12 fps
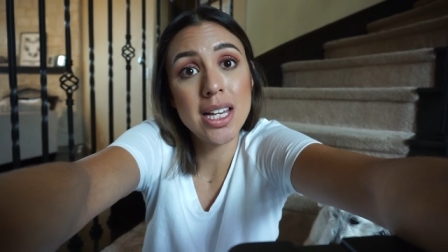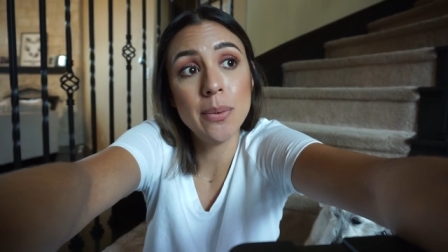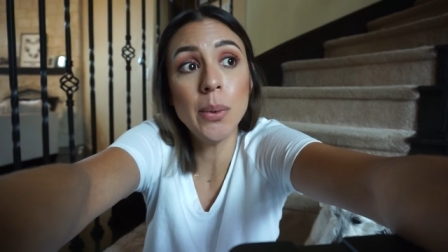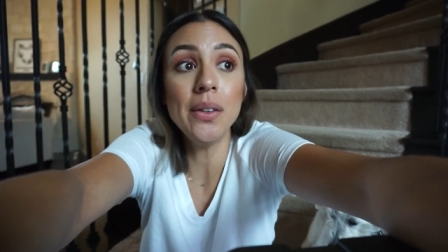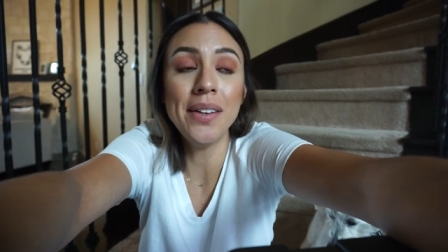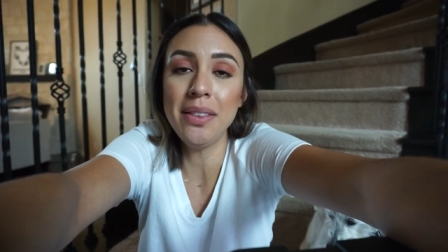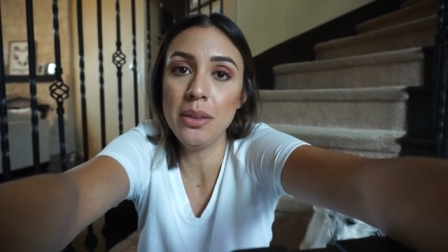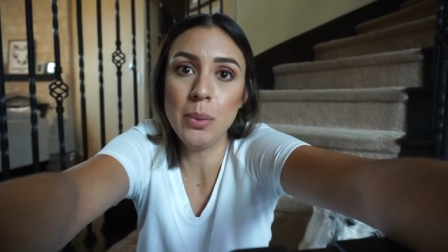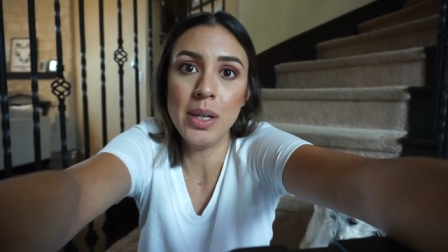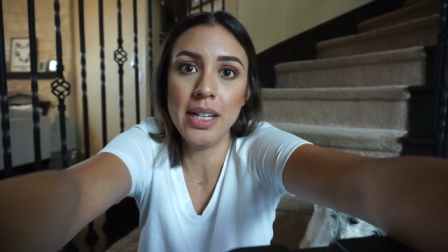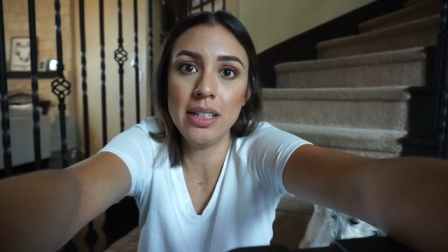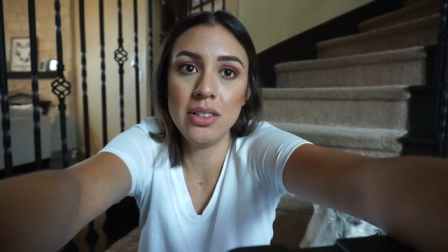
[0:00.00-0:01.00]
Well, not the
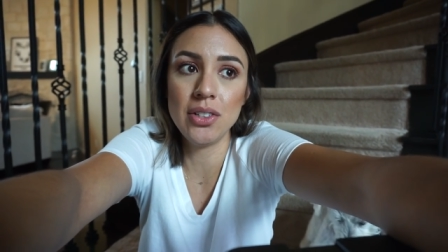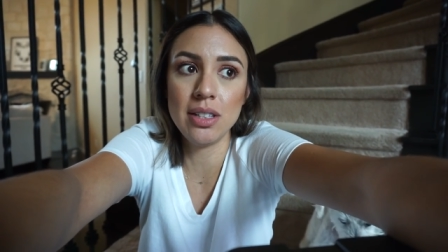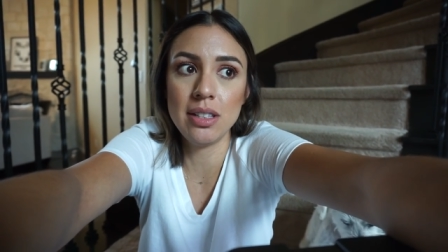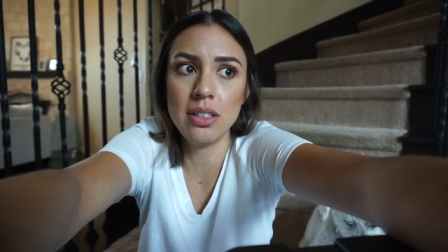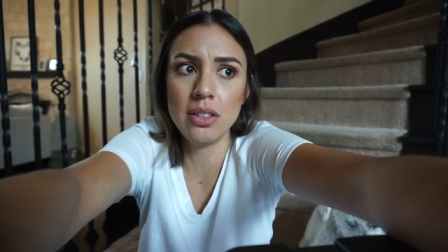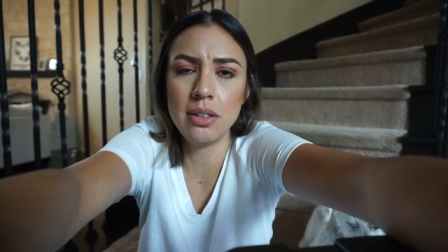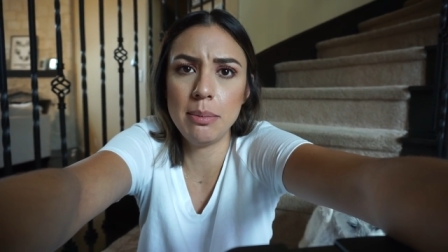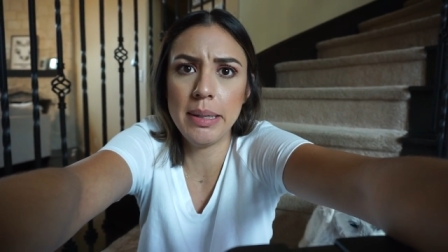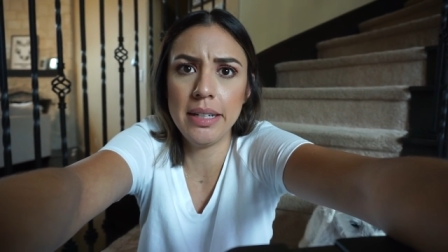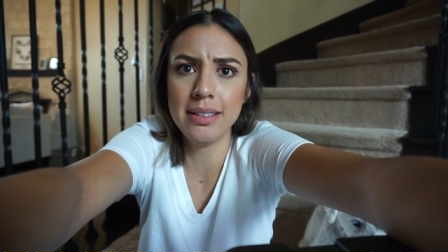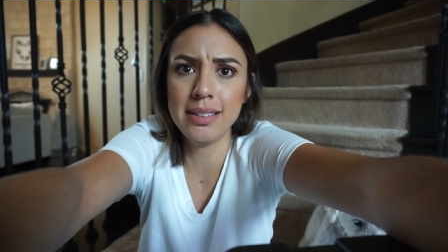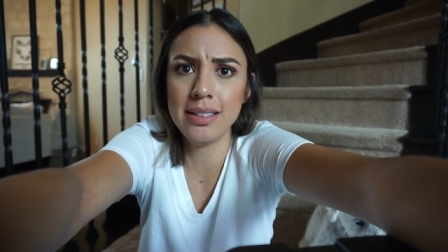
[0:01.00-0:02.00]
wine, just, just the
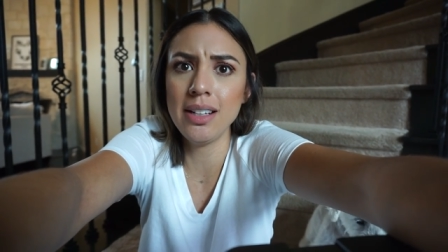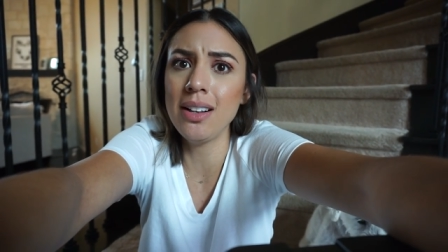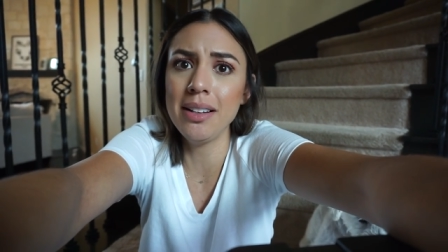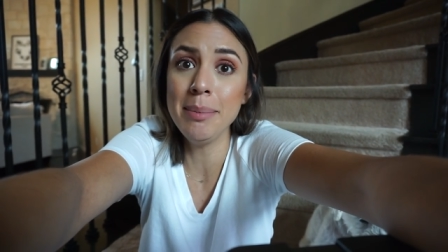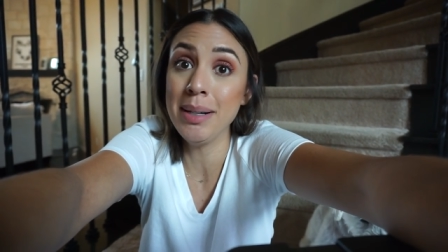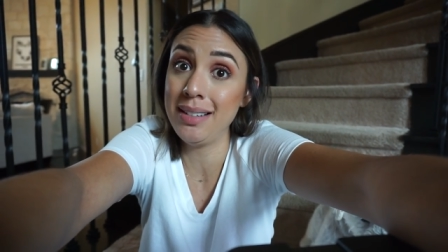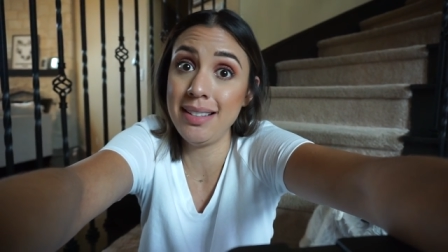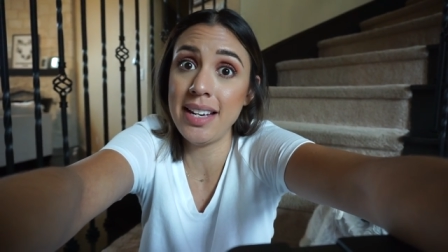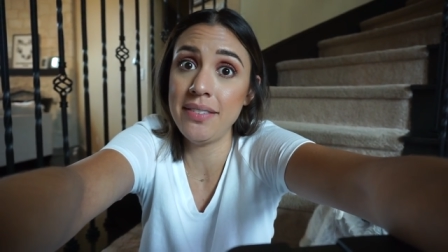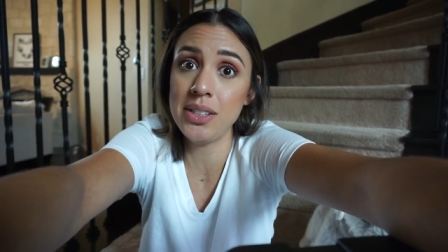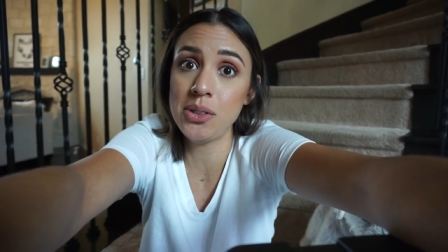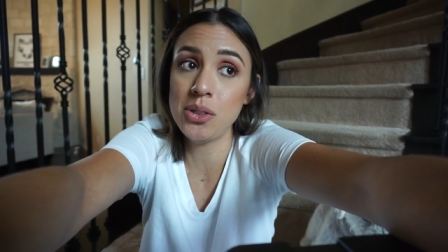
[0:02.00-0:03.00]
box. Y'all, I'm not a
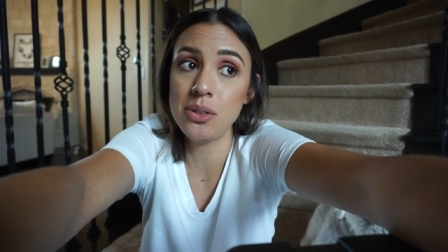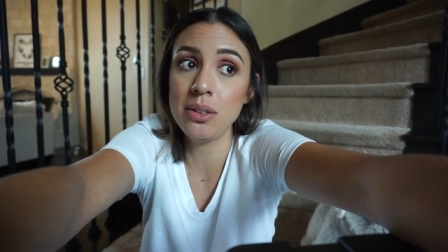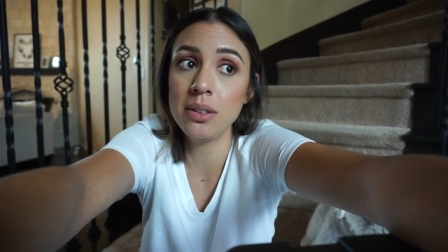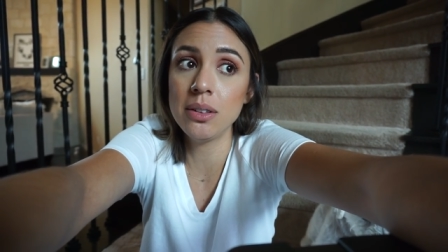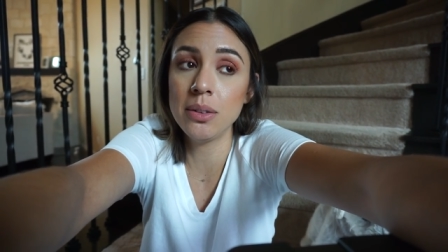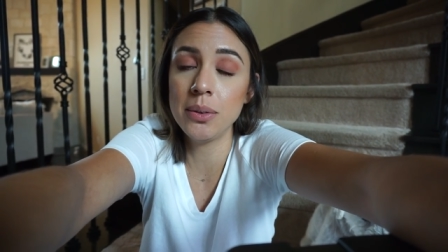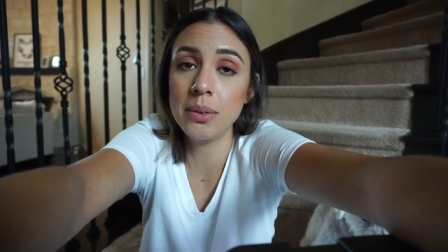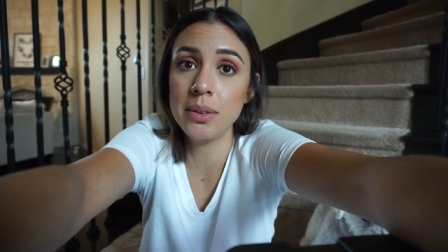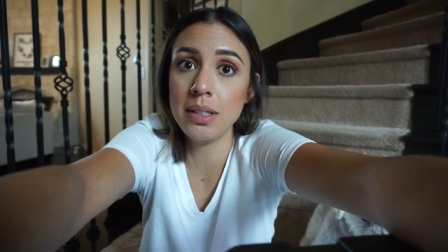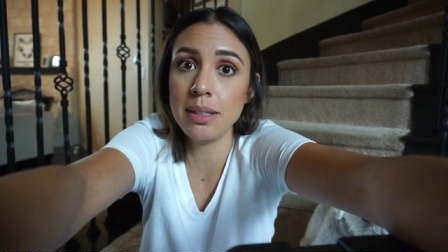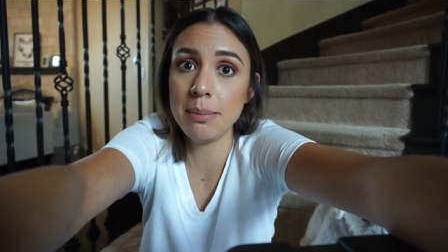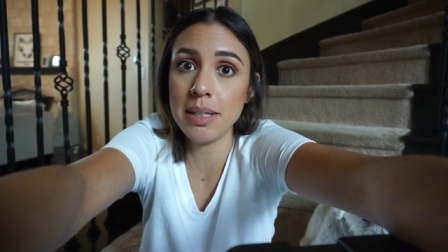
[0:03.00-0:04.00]
savage
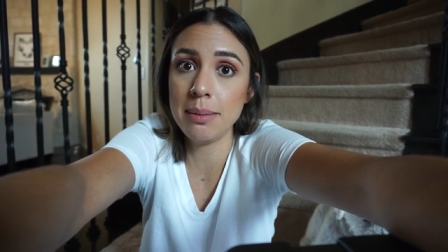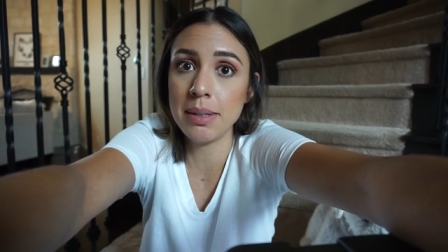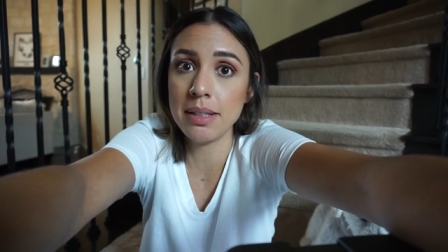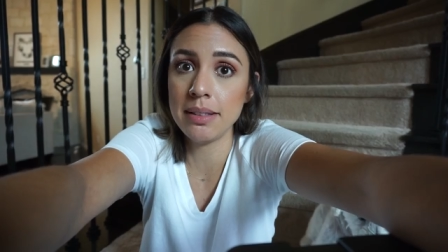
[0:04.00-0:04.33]
only sometimes.